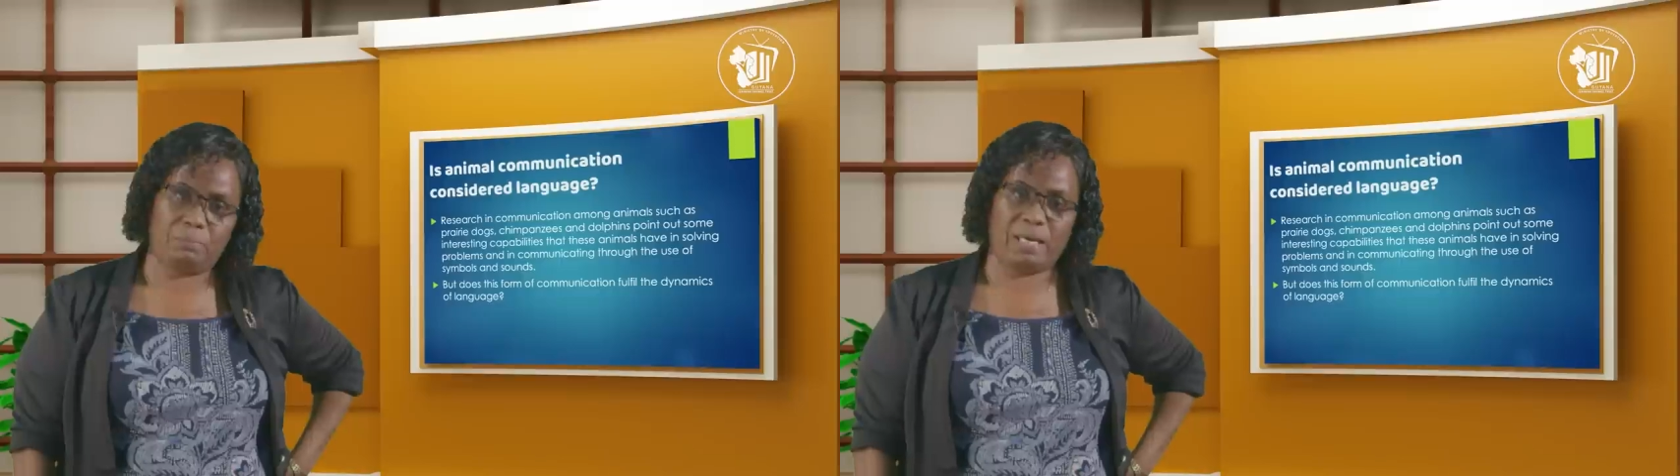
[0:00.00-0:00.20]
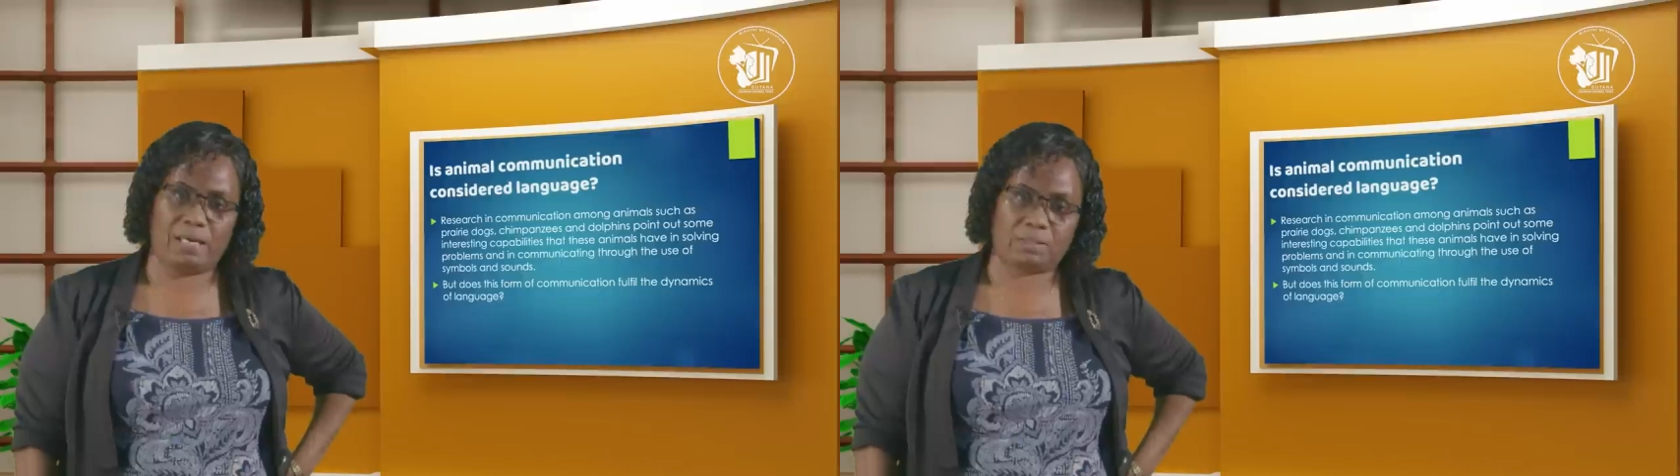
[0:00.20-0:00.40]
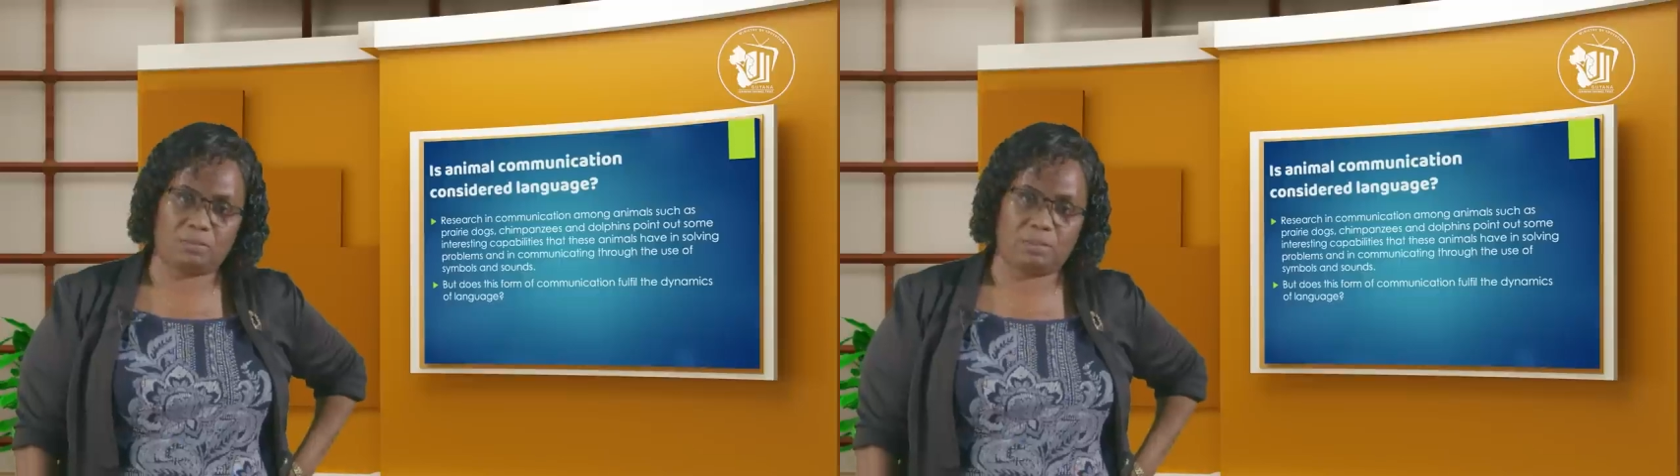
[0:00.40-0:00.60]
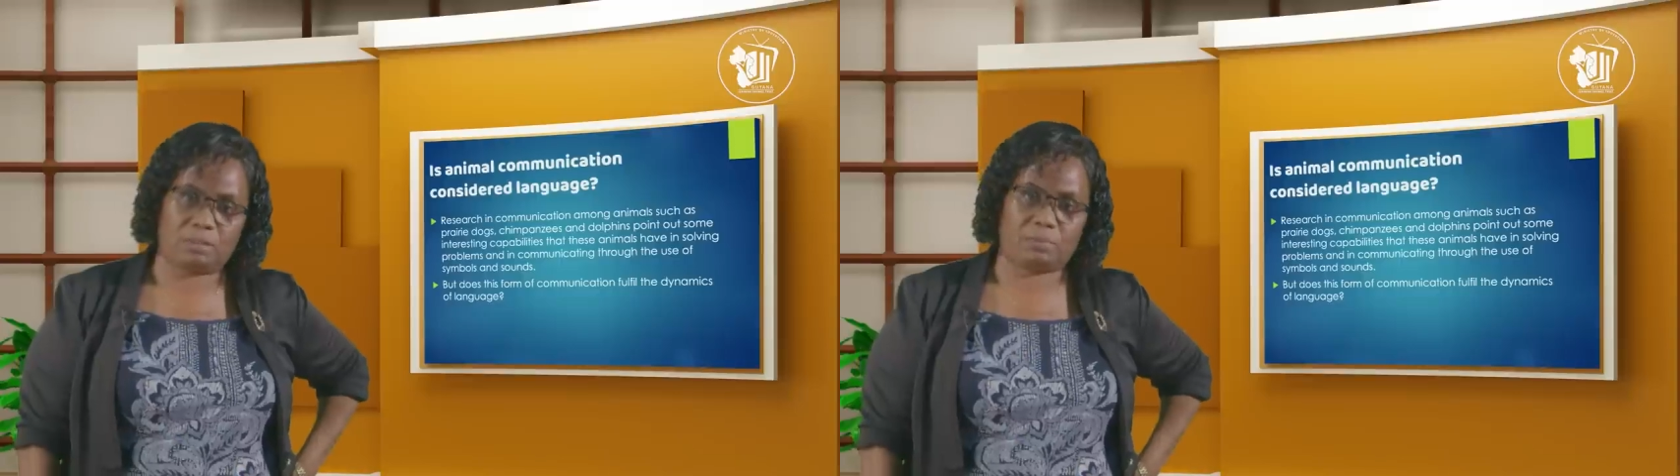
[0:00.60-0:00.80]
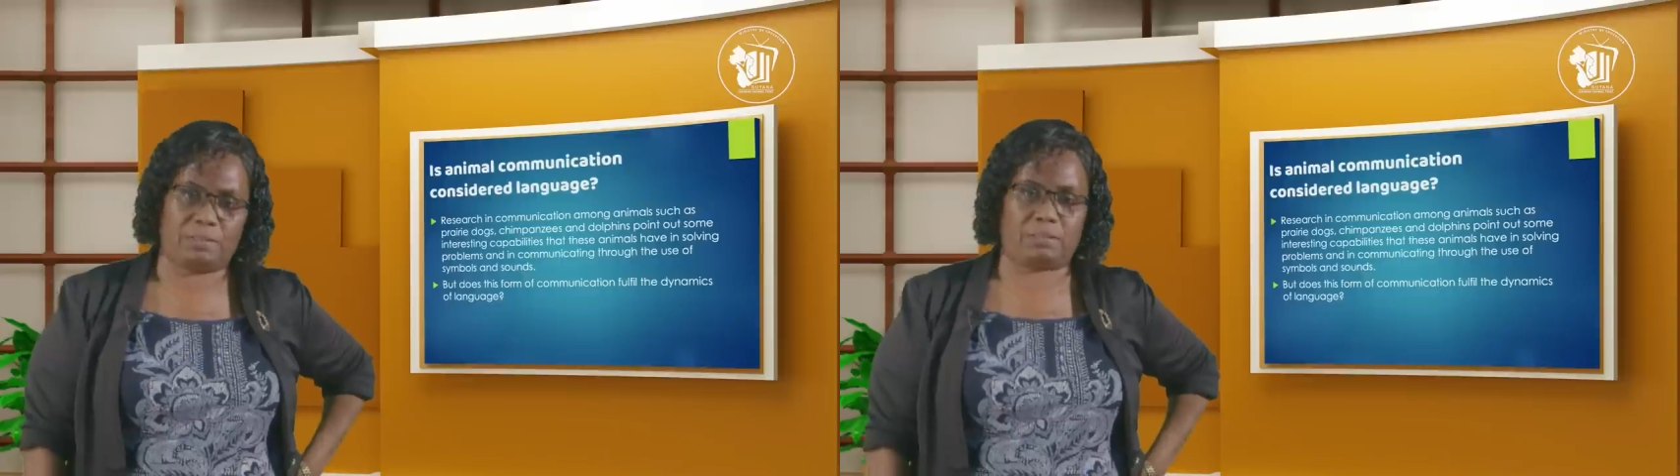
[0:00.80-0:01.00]
let me ask you
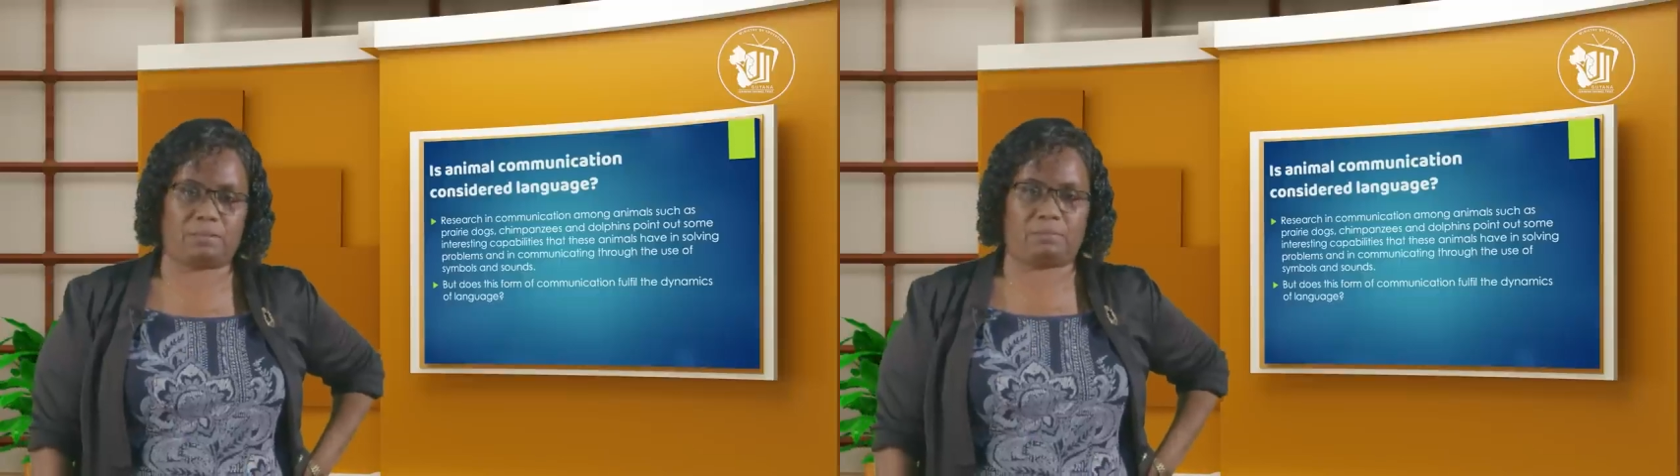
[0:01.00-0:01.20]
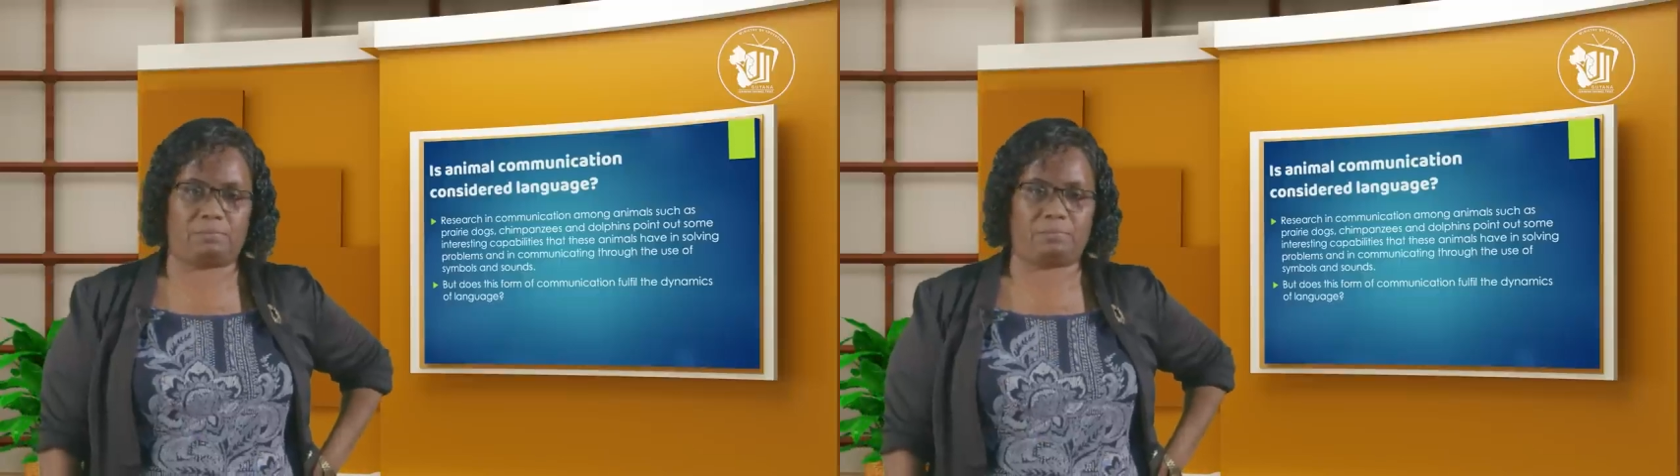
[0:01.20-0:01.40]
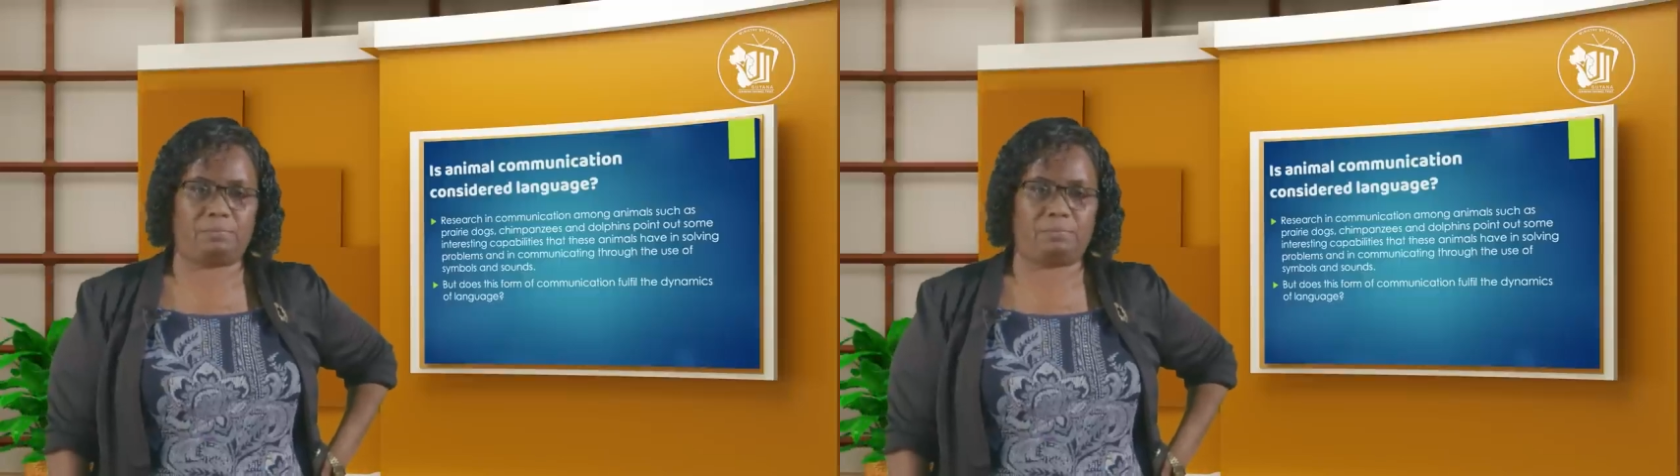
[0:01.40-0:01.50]
this question.